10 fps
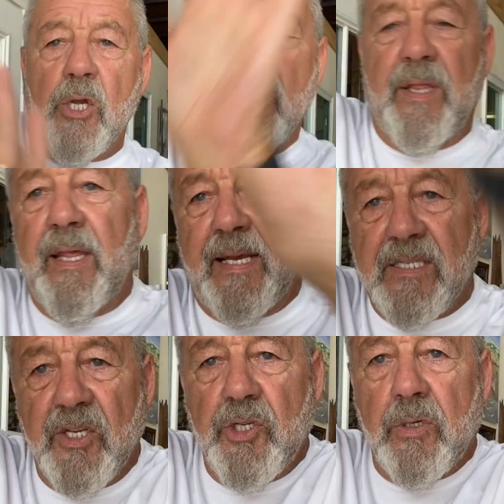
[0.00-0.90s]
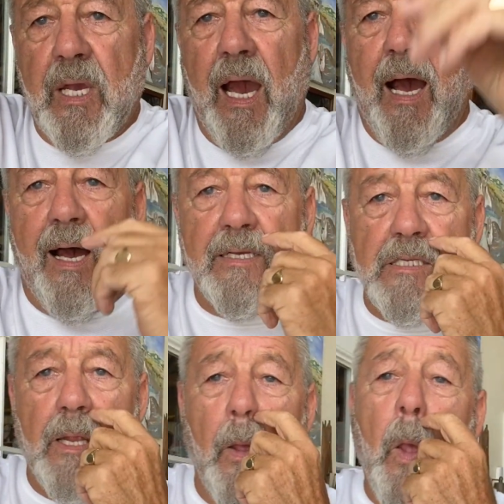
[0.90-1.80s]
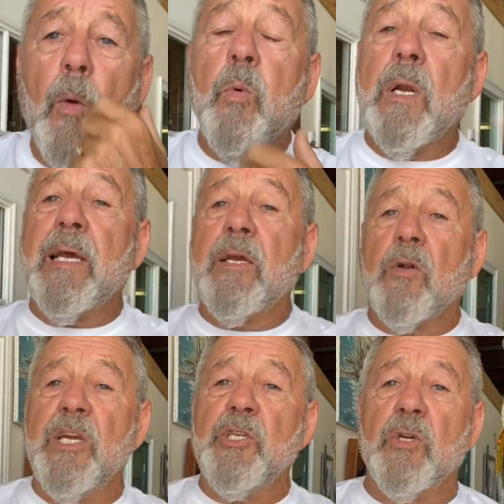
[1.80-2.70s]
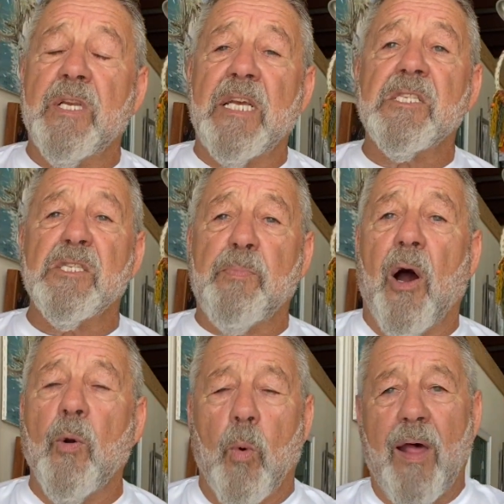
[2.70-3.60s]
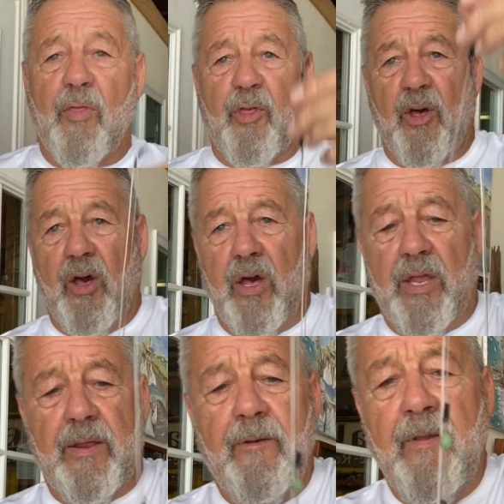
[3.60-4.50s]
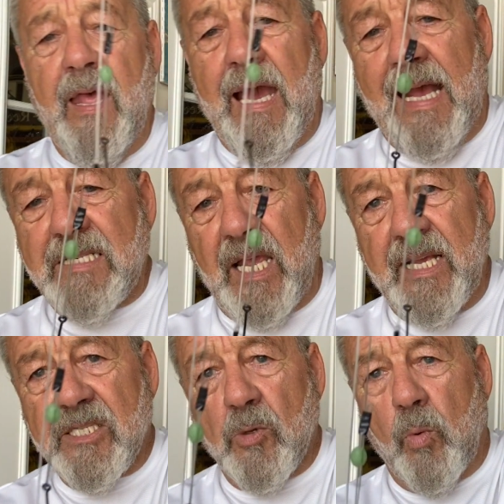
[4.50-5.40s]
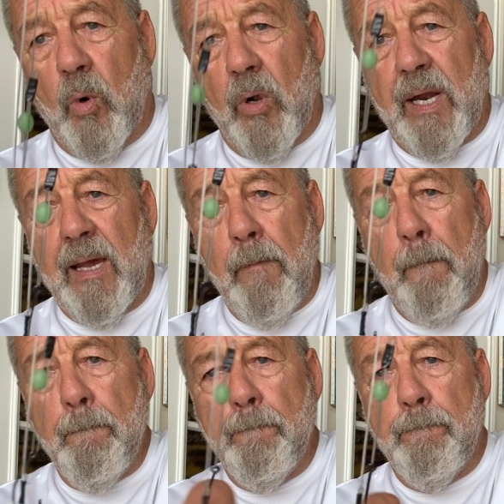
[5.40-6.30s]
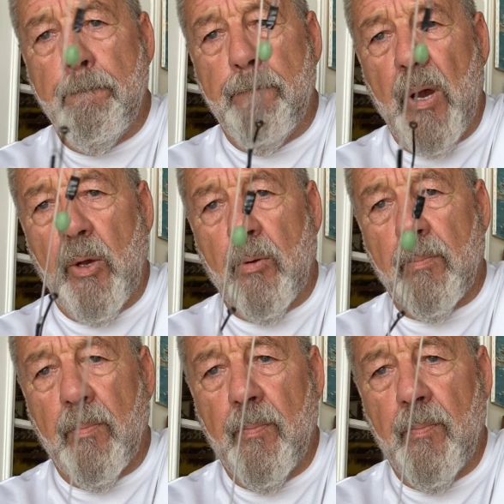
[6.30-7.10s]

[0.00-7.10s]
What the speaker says: doing this as you cast will increase your distance by 1/3. As it hits the water, boom.